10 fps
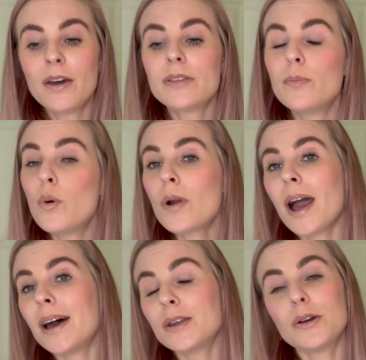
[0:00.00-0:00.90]
The more
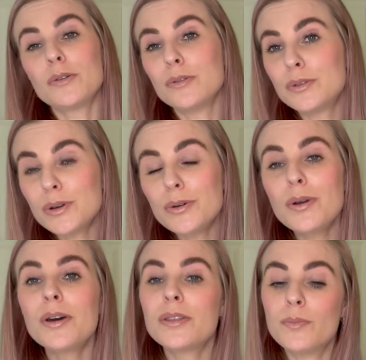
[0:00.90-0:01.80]
cardio you do,
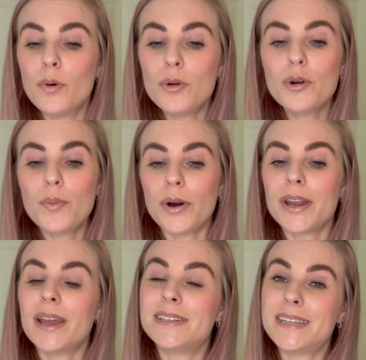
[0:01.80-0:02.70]
the more your
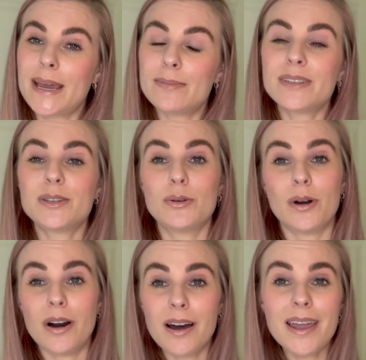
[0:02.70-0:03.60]
body adapts to your
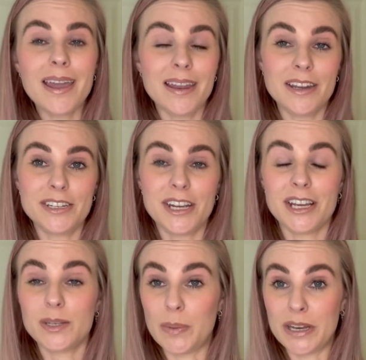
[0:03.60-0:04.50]
higher energy
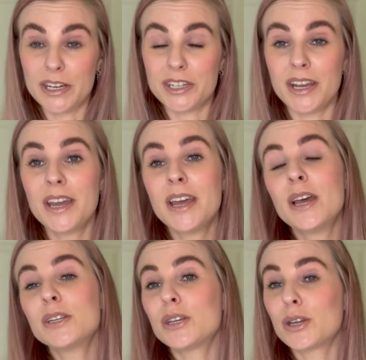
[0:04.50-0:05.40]
expenditure
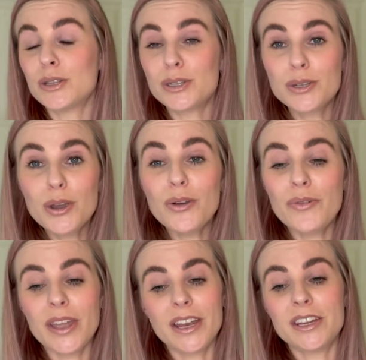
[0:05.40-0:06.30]
to conserve
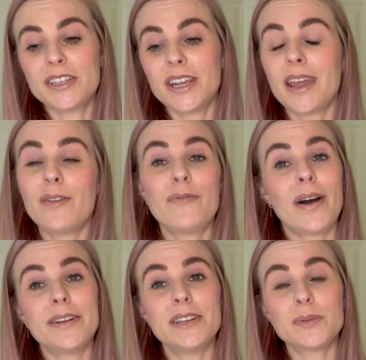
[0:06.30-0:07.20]
energy and
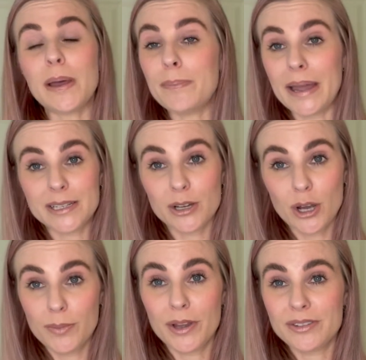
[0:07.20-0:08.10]
find its way back to
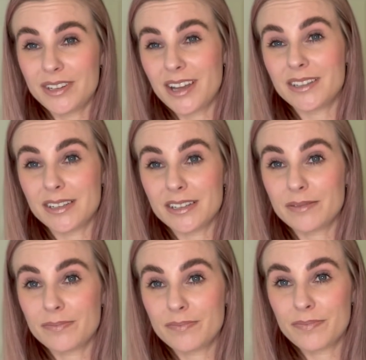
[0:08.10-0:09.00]
homeostasis.
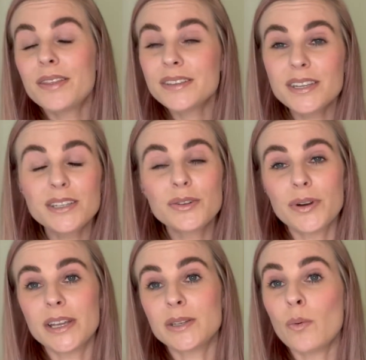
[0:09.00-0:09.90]
This is the
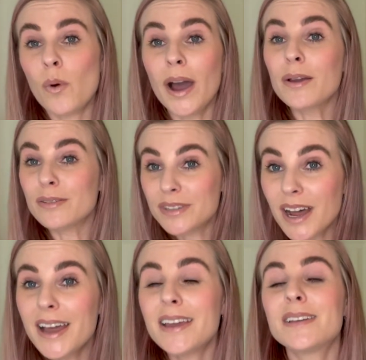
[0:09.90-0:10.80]
reason why your
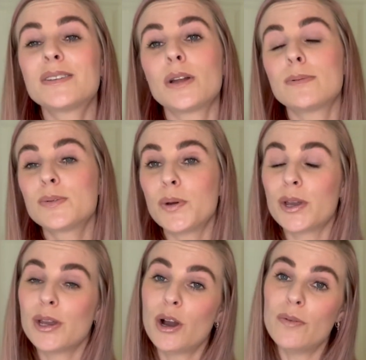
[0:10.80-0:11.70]
diet stops
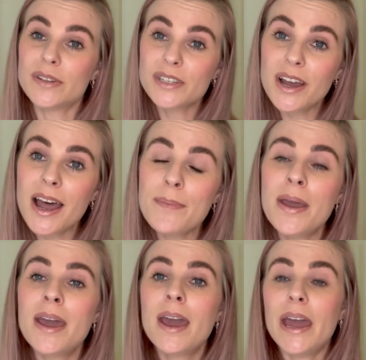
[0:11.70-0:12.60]
working over time
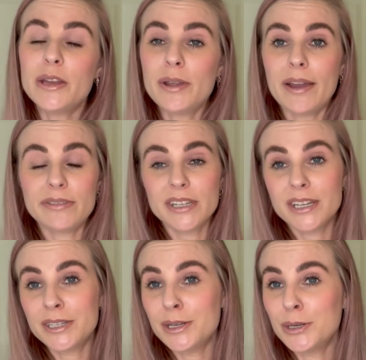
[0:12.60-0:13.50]
and you have to
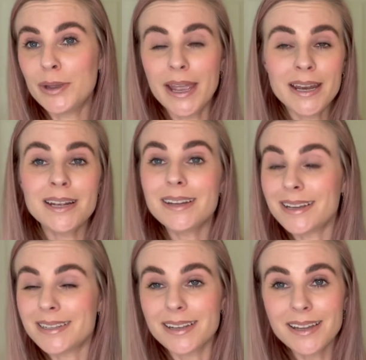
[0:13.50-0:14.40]
continue eating
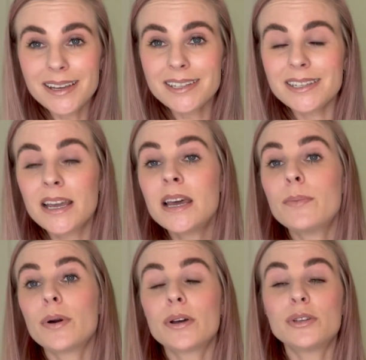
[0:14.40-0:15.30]
less and less,
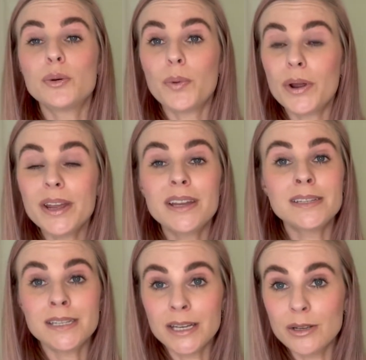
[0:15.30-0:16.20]
because your body
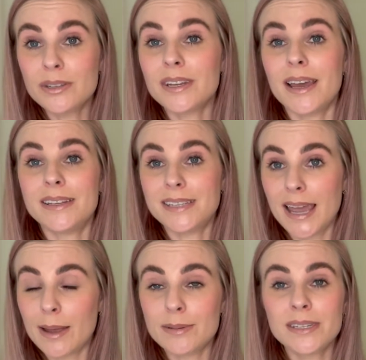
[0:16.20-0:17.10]
continues to
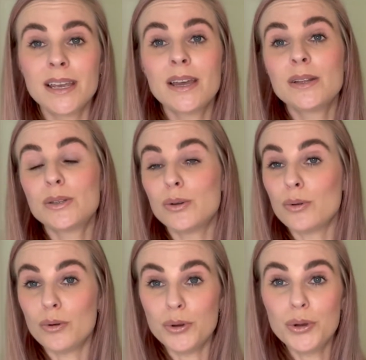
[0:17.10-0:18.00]
adapt to
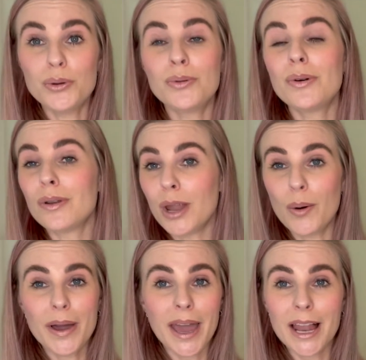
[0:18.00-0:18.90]
your new
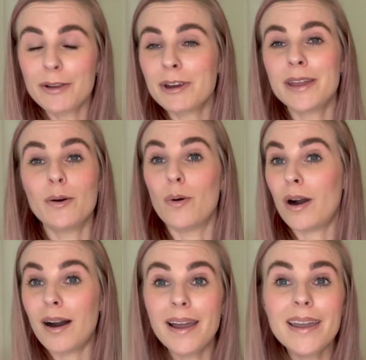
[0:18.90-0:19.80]
lower calorie or
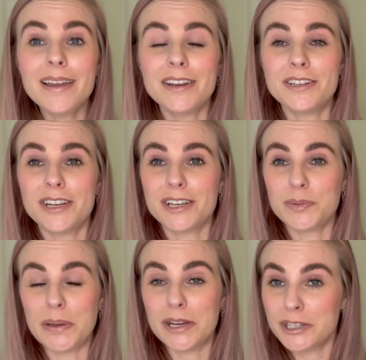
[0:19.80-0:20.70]
higher energy
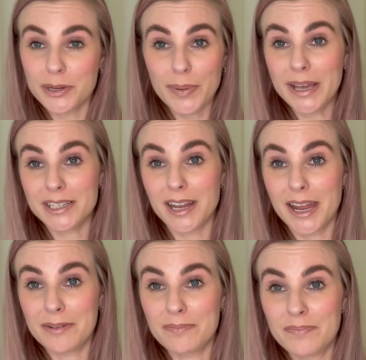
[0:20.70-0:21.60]
expenditure
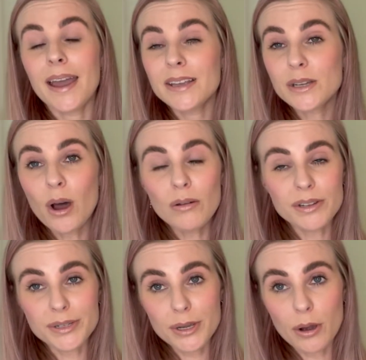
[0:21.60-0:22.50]
baseline. As a
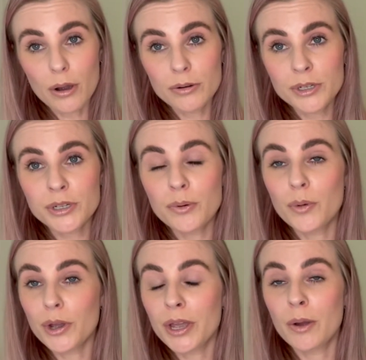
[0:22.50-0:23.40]
holistic coach
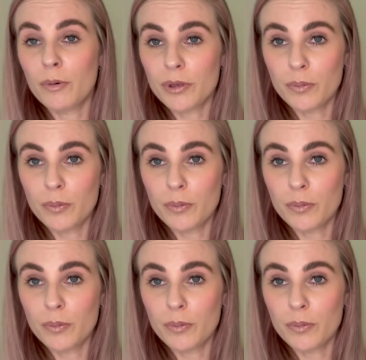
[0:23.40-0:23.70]
working with